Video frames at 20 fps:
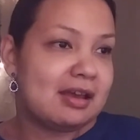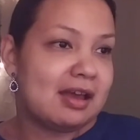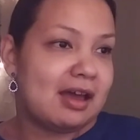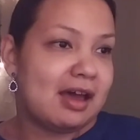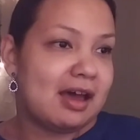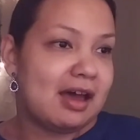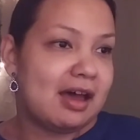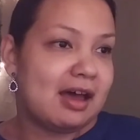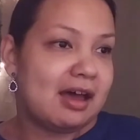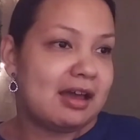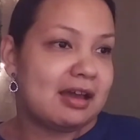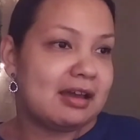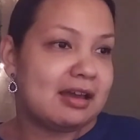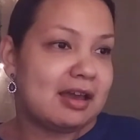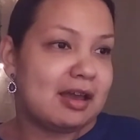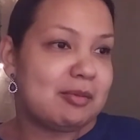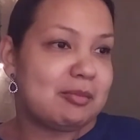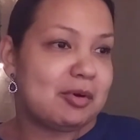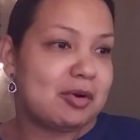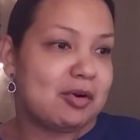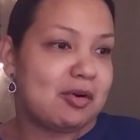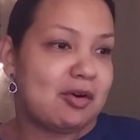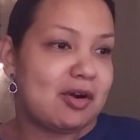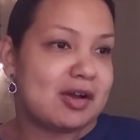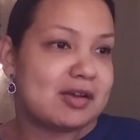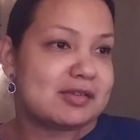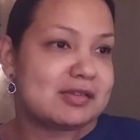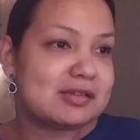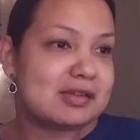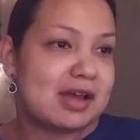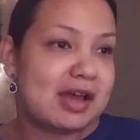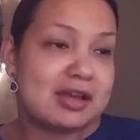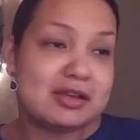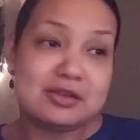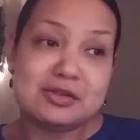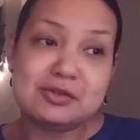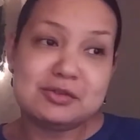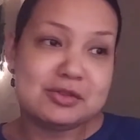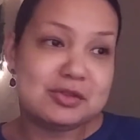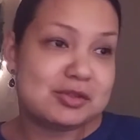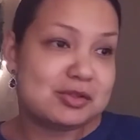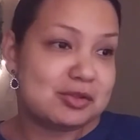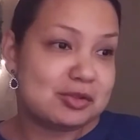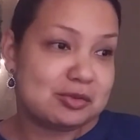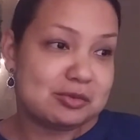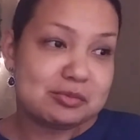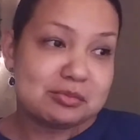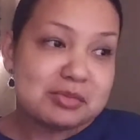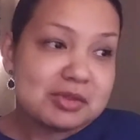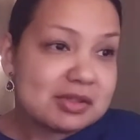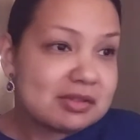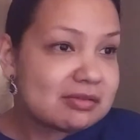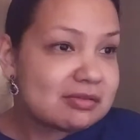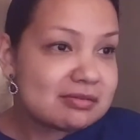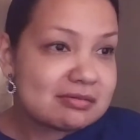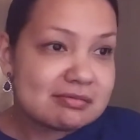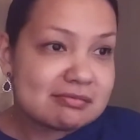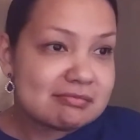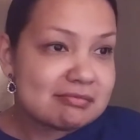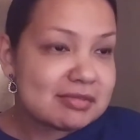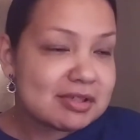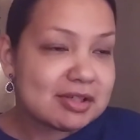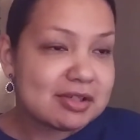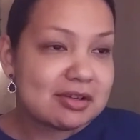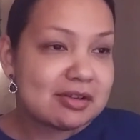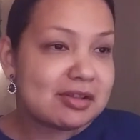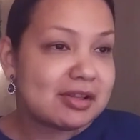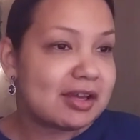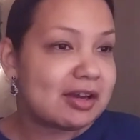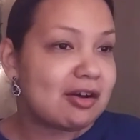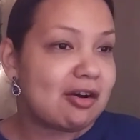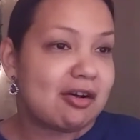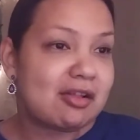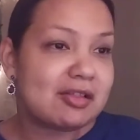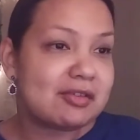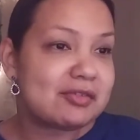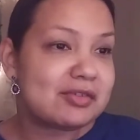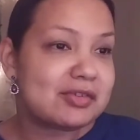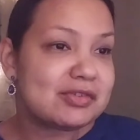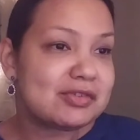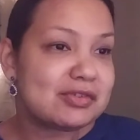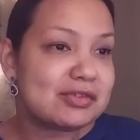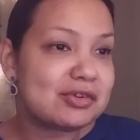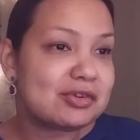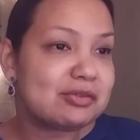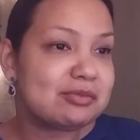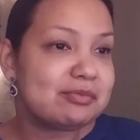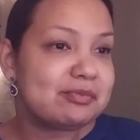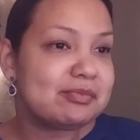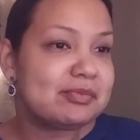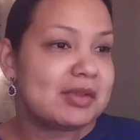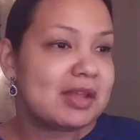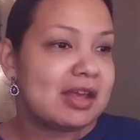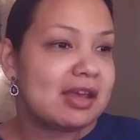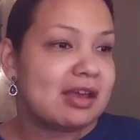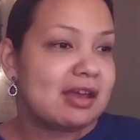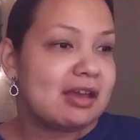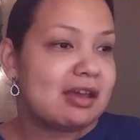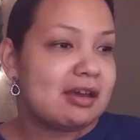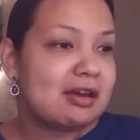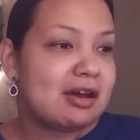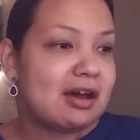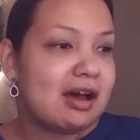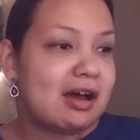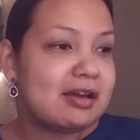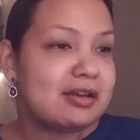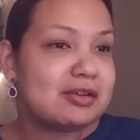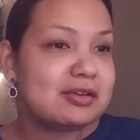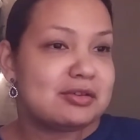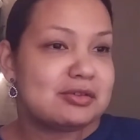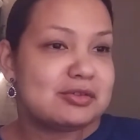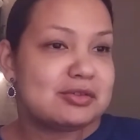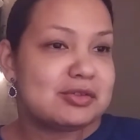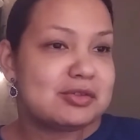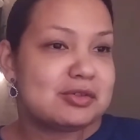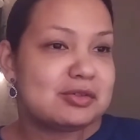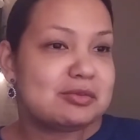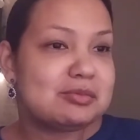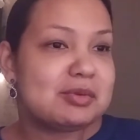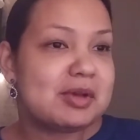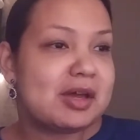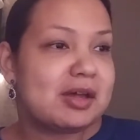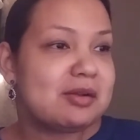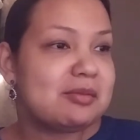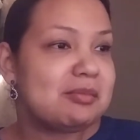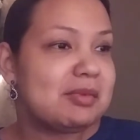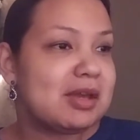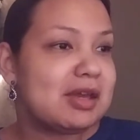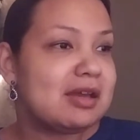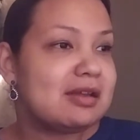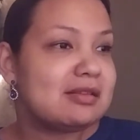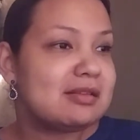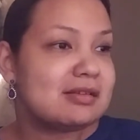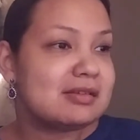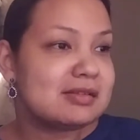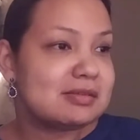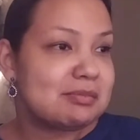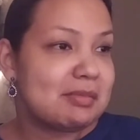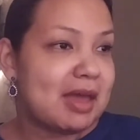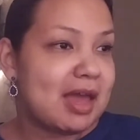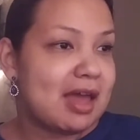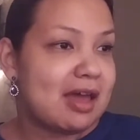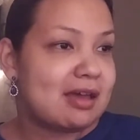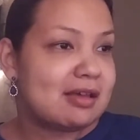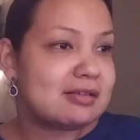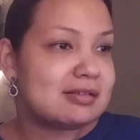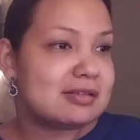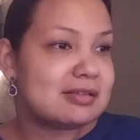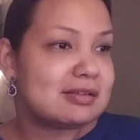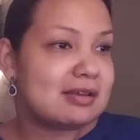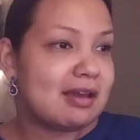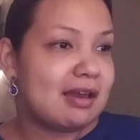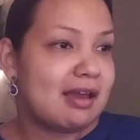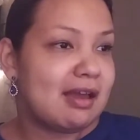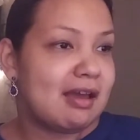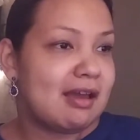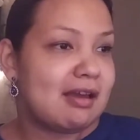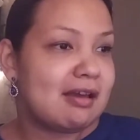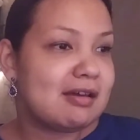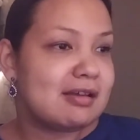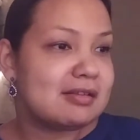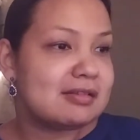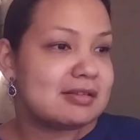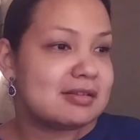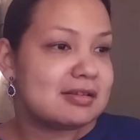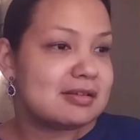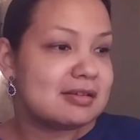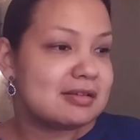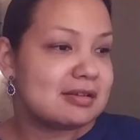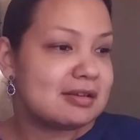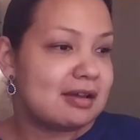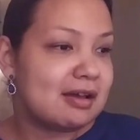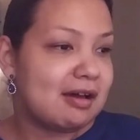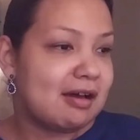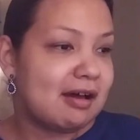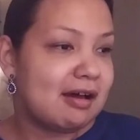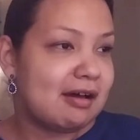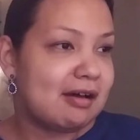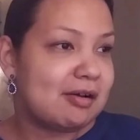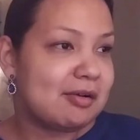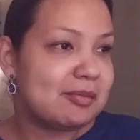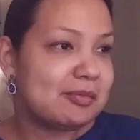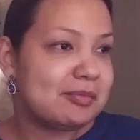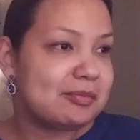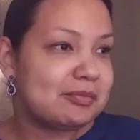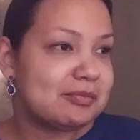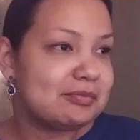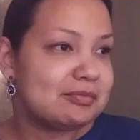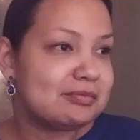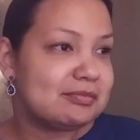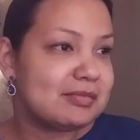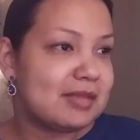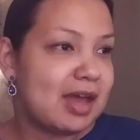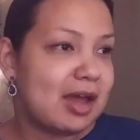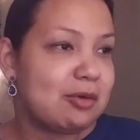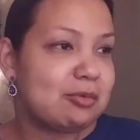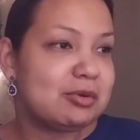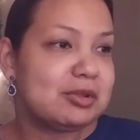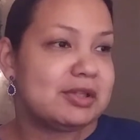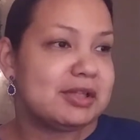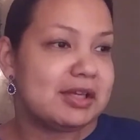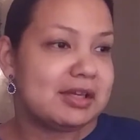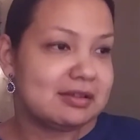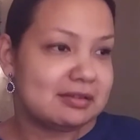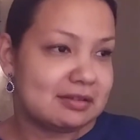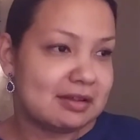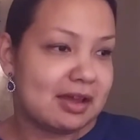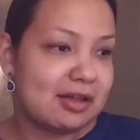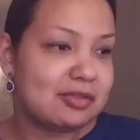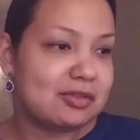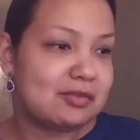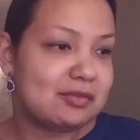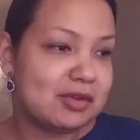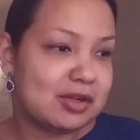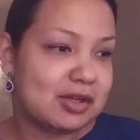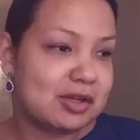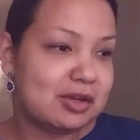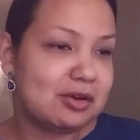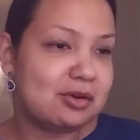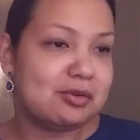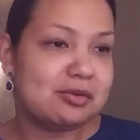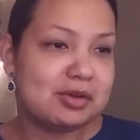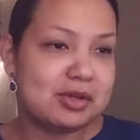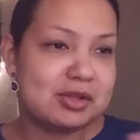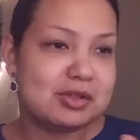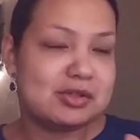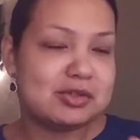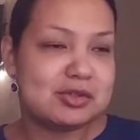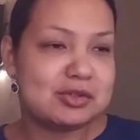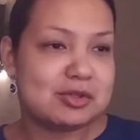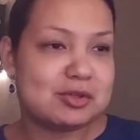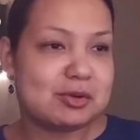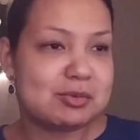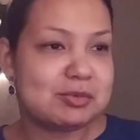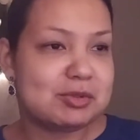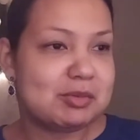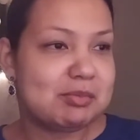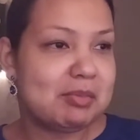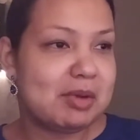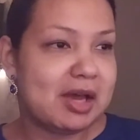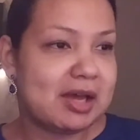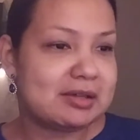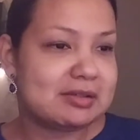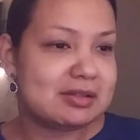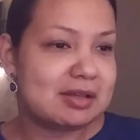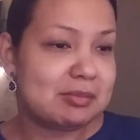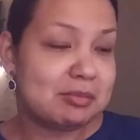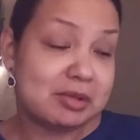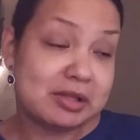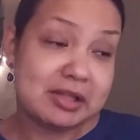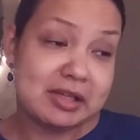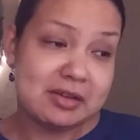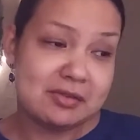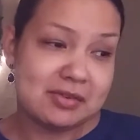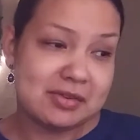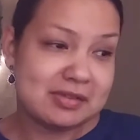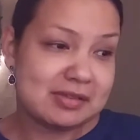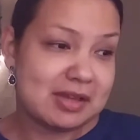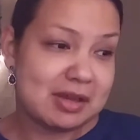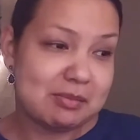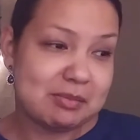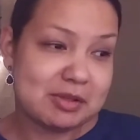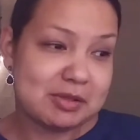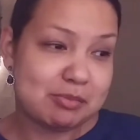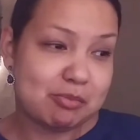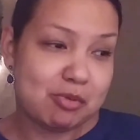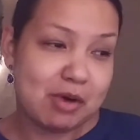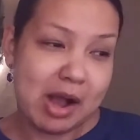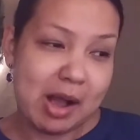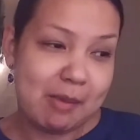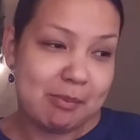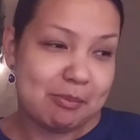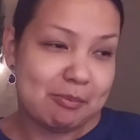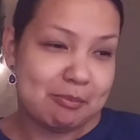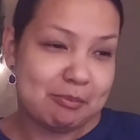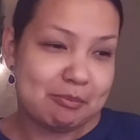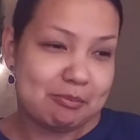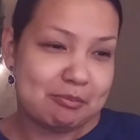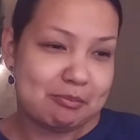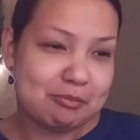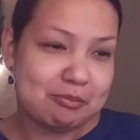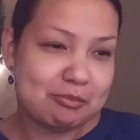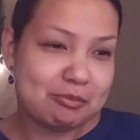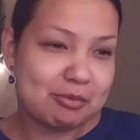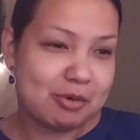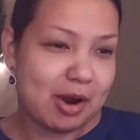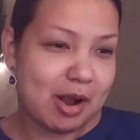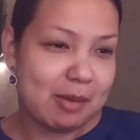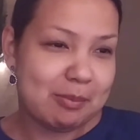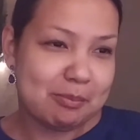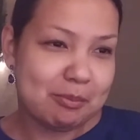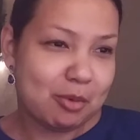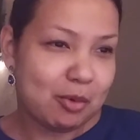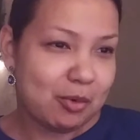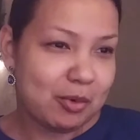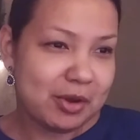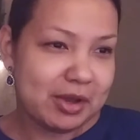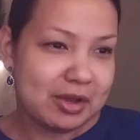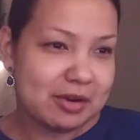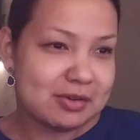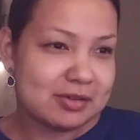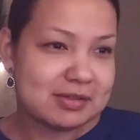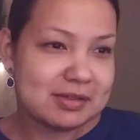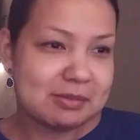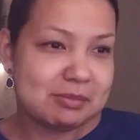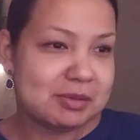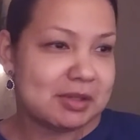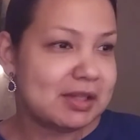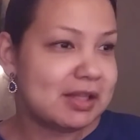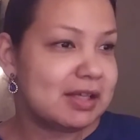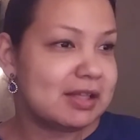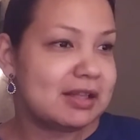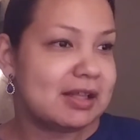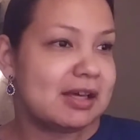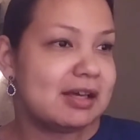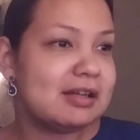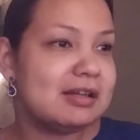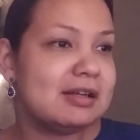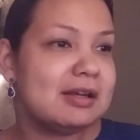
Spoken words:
I came across, I YouTubed, like all of us do. I YouTubed how to make this mask, and I will link down the video in the description box. I believe his name is Prop Boy or something like that.